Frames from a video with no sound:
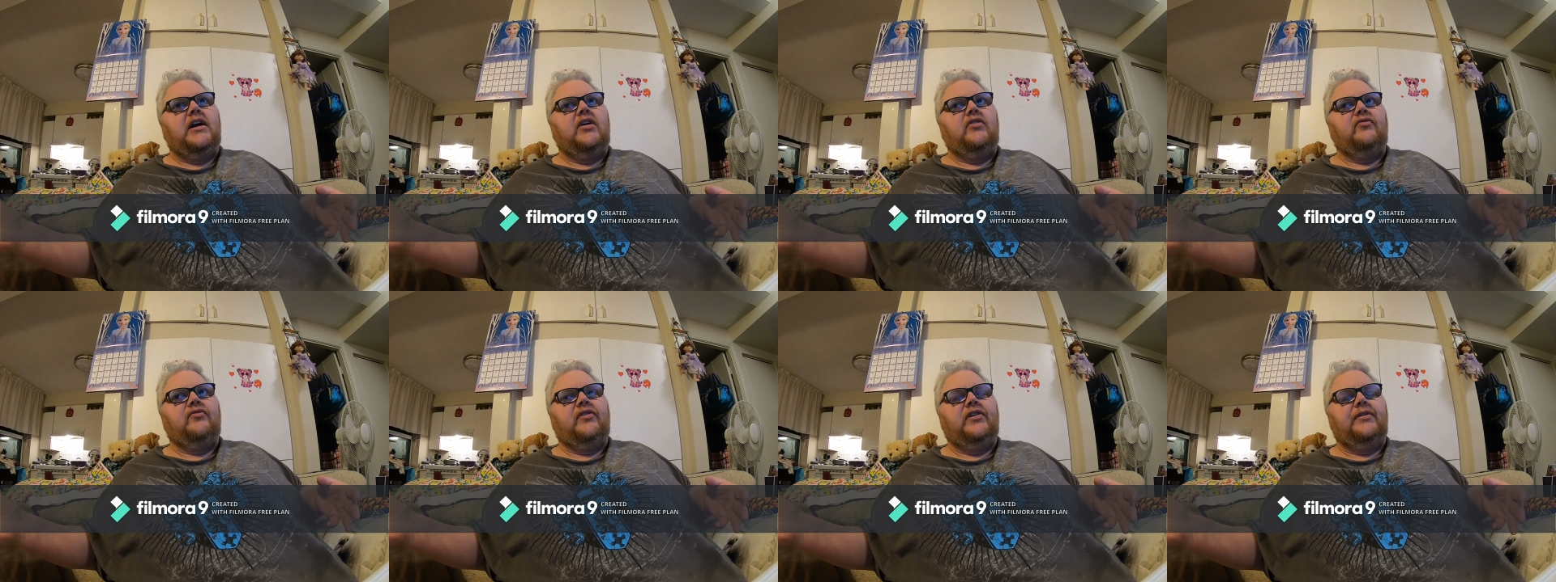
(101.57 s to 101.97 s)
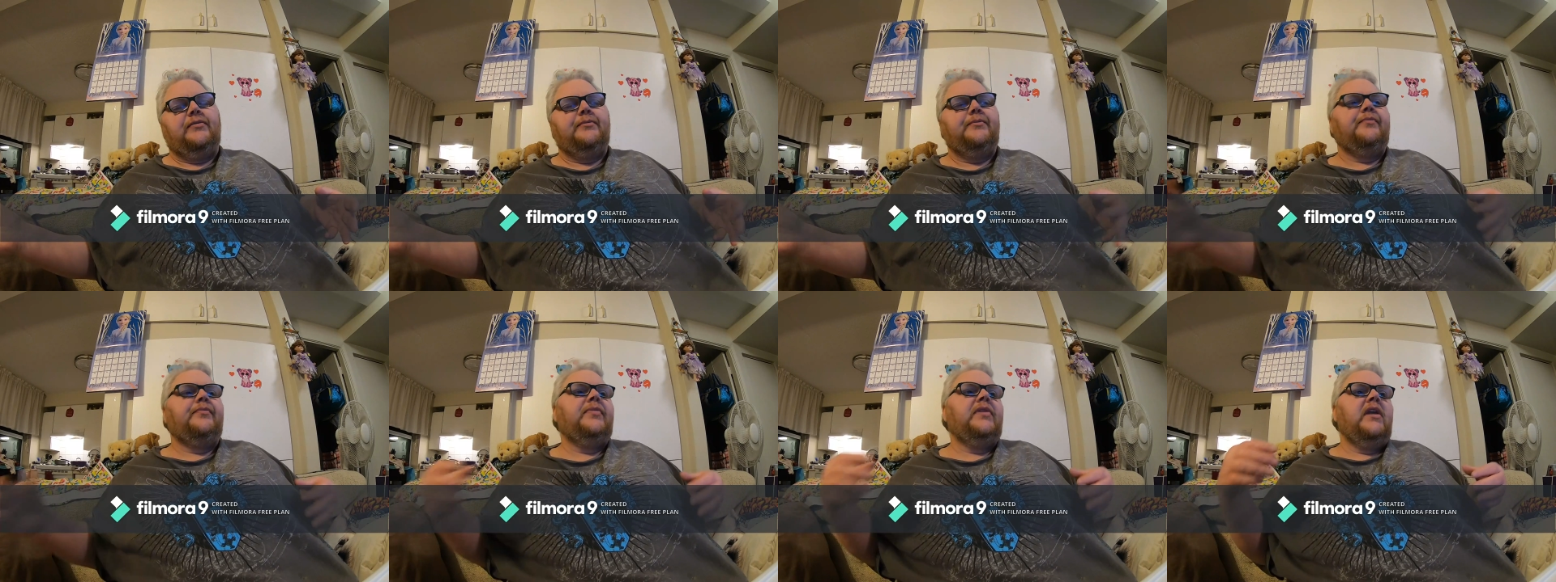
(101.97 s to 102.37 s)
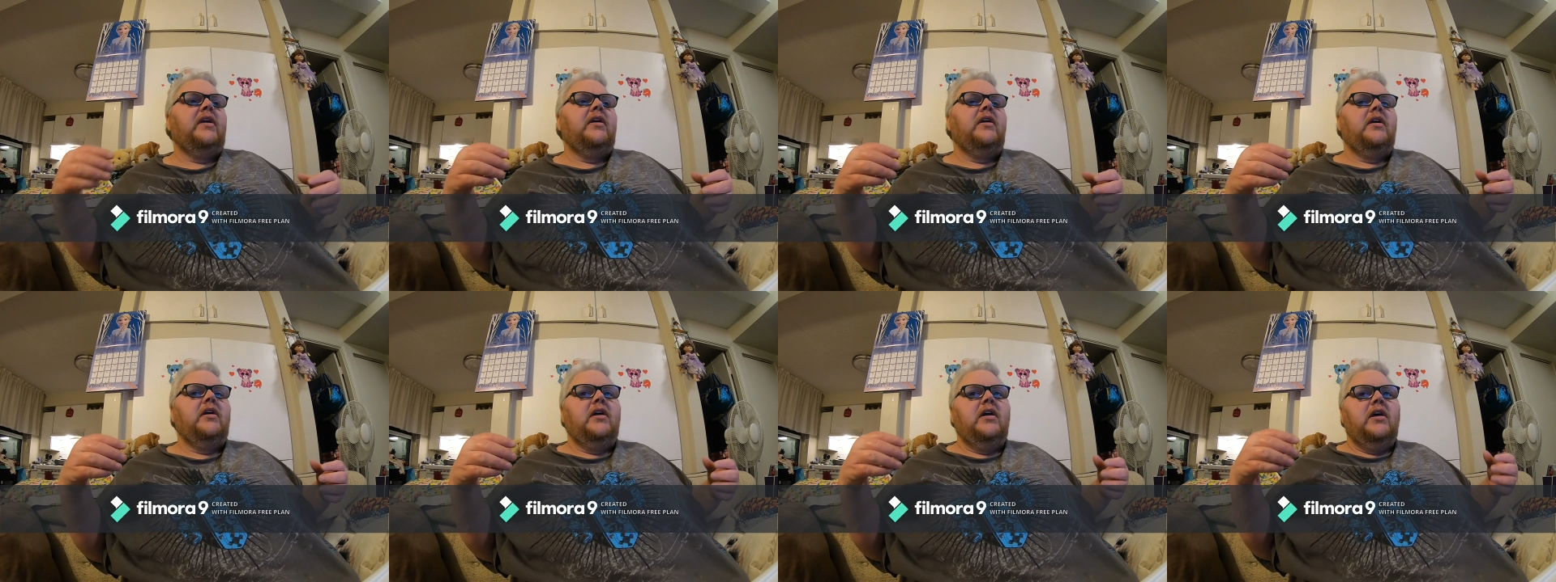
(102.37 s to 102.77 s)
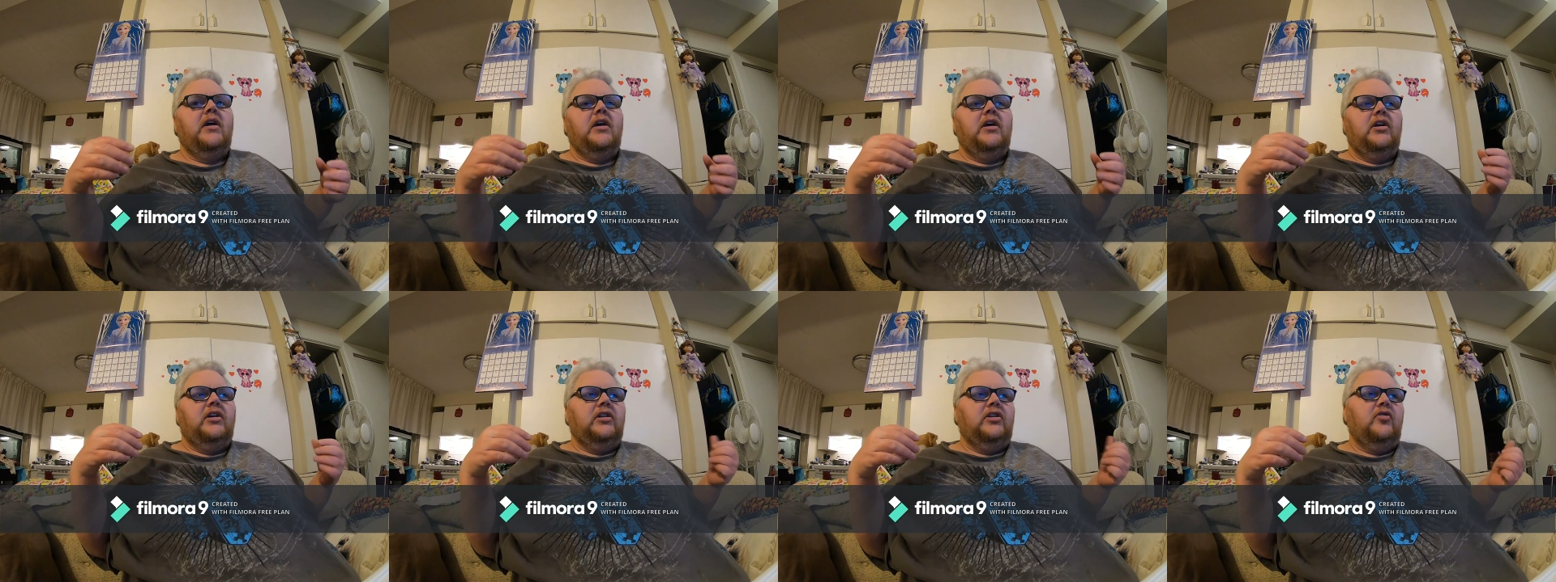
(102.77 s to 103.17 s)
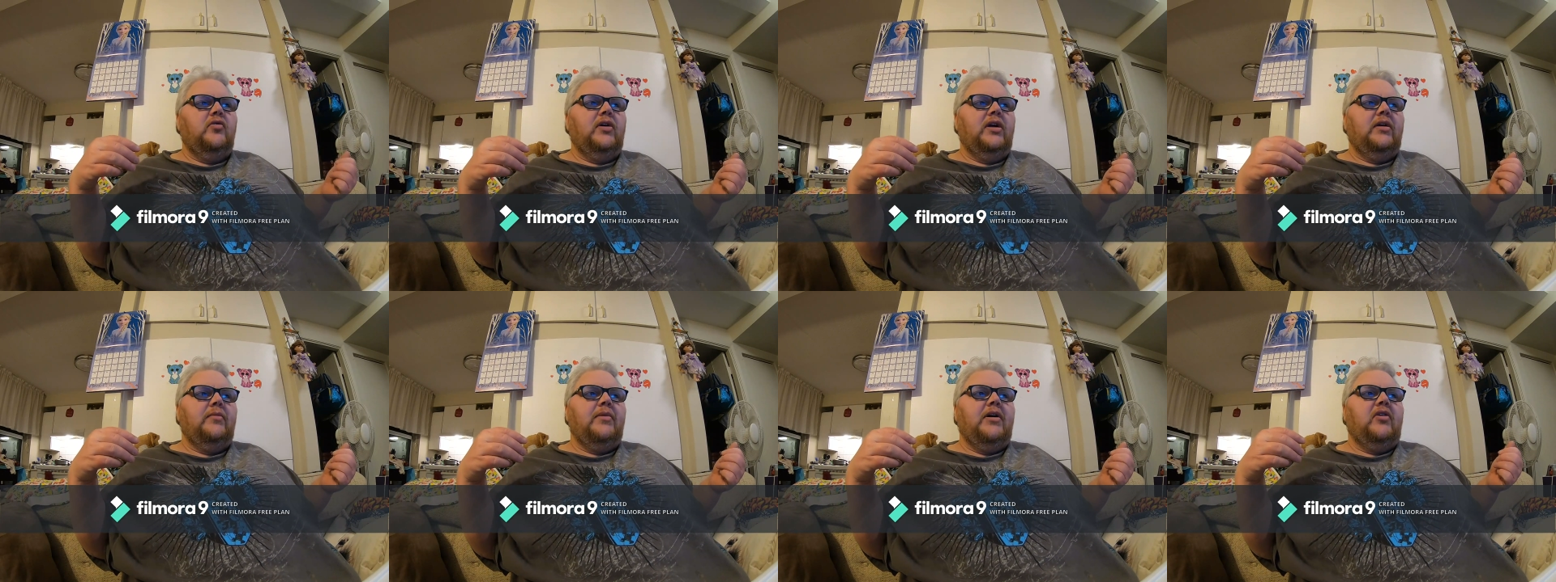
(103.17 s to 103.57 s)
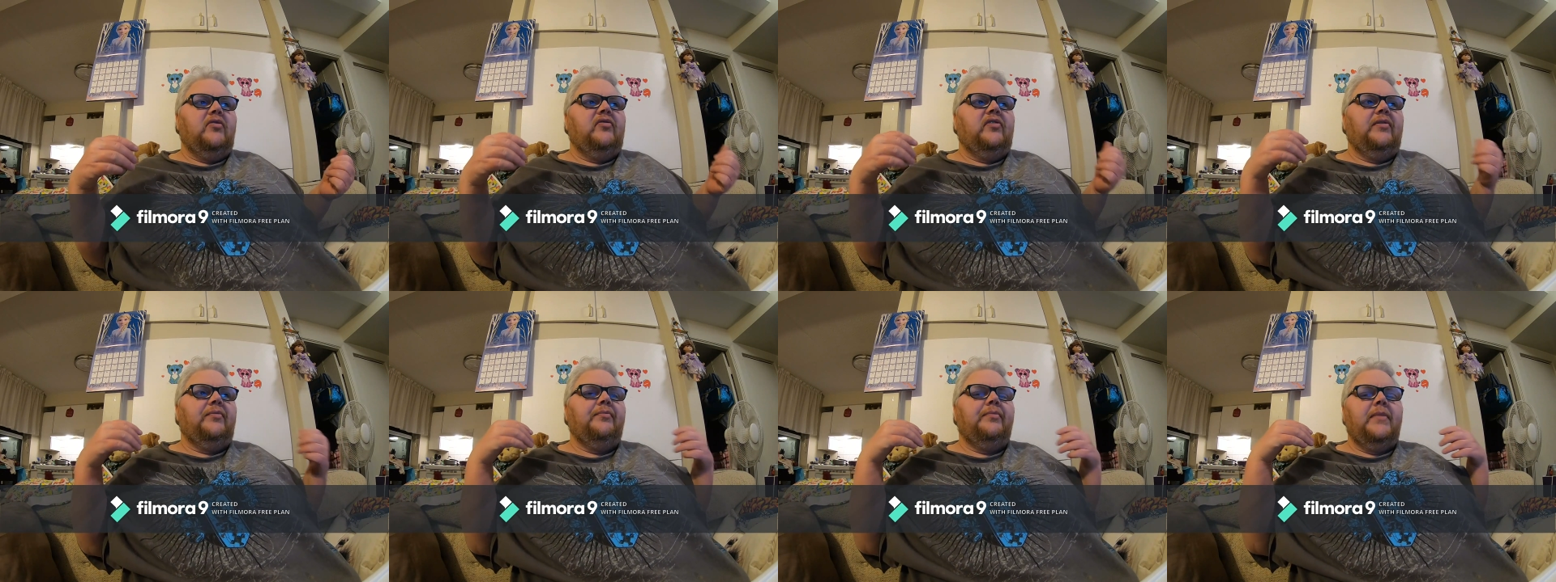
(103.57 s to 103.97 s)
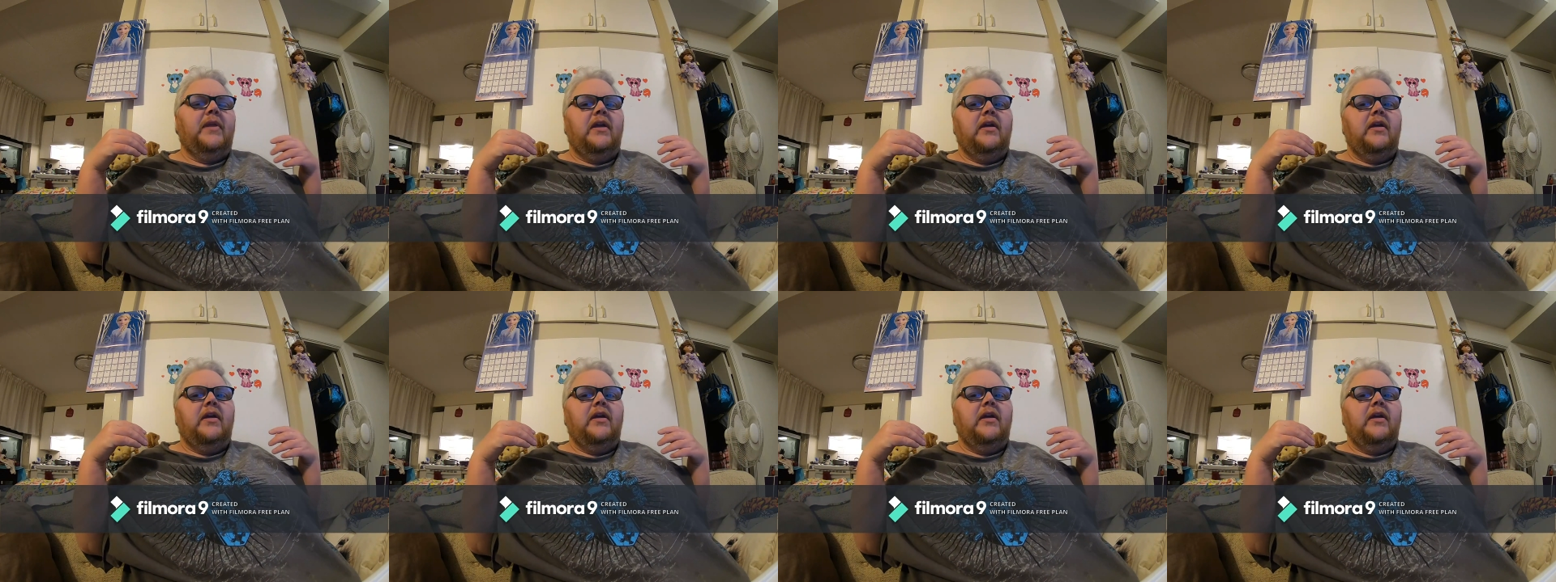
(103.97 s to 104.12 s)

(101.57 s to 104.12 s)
housing, low-income housing.